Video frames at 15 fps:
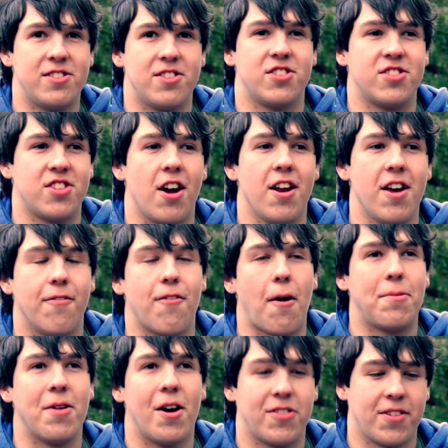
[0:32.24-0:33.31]
means the study of
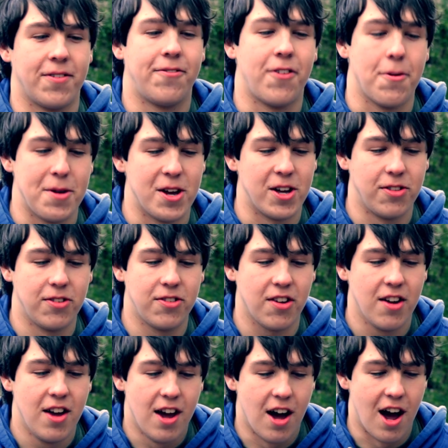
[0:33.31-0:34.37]
reptiles and
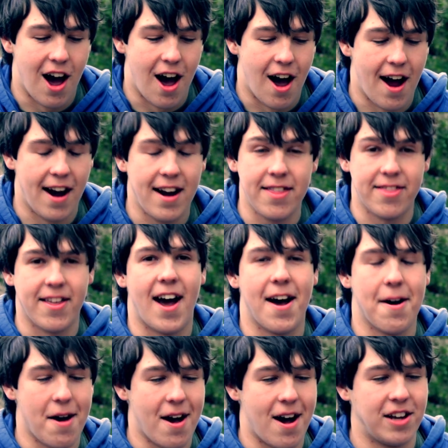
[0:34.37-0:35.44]
amphibians, and in
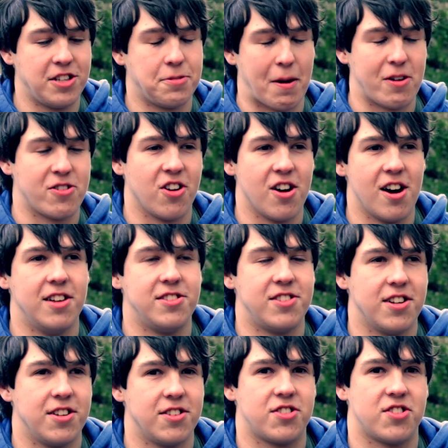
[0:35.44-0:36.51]
that I
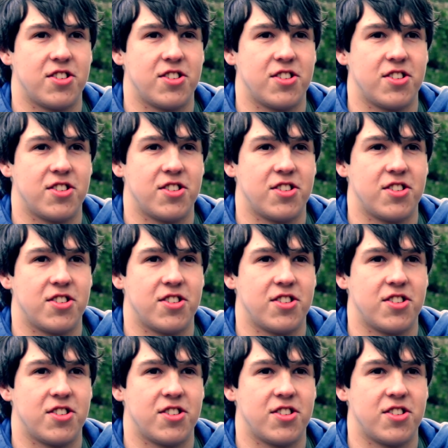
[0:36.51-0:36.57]
specialise in